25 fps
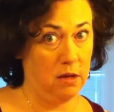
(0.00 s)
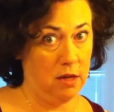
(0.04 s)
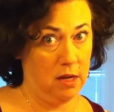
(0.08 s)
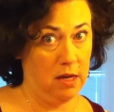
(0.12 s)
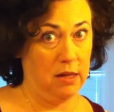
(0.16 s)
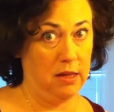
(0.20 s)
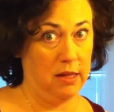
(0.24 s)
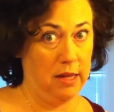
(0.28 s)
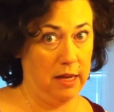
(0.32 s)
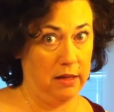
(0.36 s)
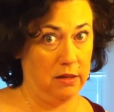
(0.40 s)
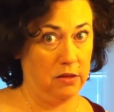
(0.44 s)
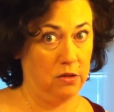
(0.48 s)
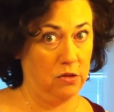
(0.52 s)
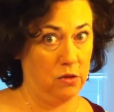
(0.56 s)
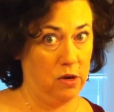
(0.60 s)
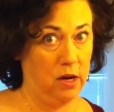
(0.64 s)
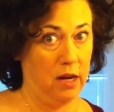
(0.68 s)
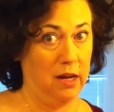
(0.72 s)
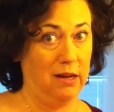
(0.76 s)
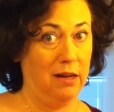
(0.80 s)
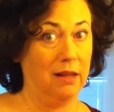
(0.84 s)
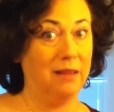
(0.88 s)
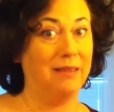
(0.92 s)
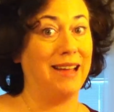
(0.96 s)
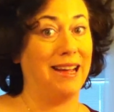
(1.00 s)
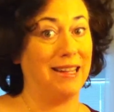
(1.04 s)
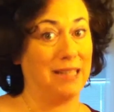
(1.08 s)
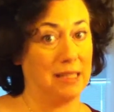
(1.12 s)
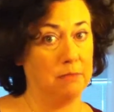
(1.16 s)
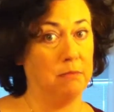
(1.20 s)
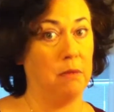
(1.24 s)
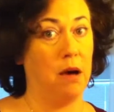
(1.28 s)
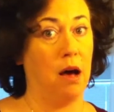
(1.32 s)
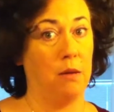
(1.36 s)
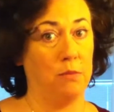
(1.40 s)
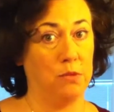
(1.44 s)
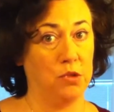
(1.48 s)
Get that straight.
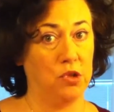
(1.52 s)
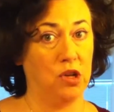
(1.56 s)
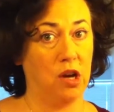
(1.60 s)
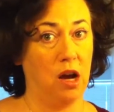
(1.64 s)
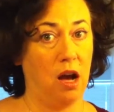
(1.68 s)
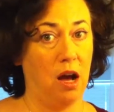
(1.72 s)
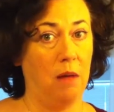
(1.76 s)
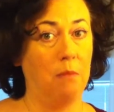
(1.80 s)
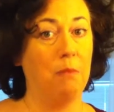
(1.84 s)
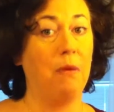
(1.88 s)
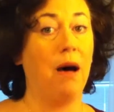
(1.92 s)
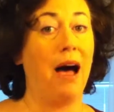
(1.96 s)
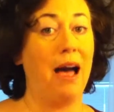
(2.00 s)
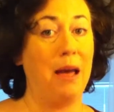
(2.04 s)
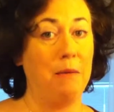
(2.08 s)
That's Mom's job.